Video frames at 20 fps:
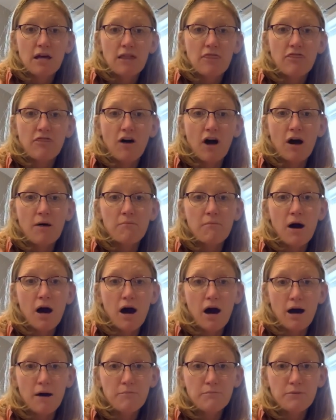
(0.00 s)
thumb
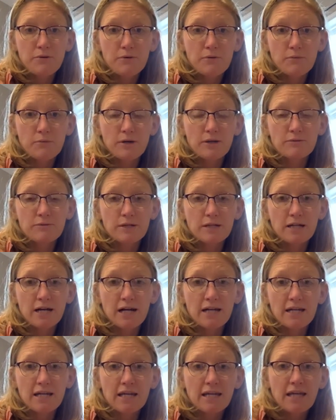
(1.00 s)
up when we're
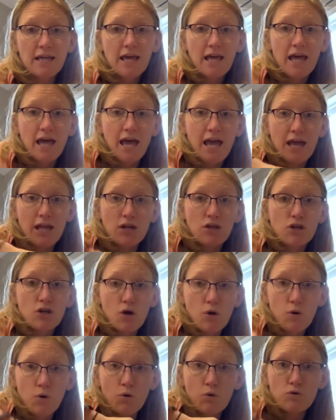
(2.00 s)
cutting and
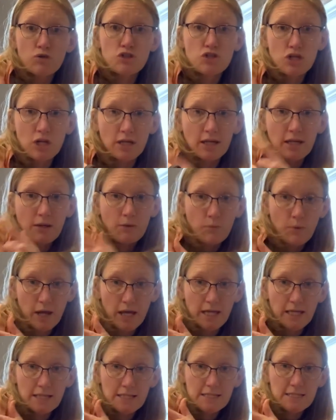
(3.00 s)
no chicken
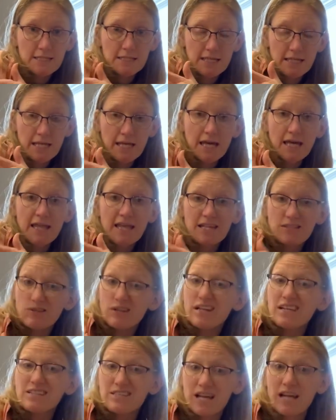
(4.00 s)
wings. That's what
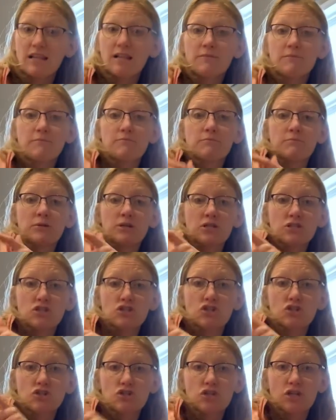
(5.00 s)
I tell them. Put
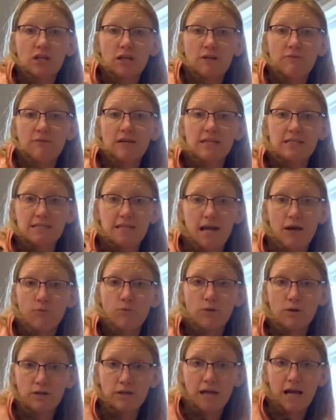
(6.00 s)
your chicken wing down.
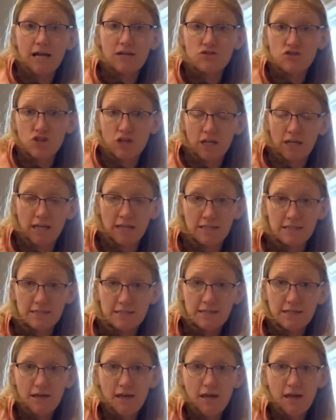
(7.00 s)
We're not chickens.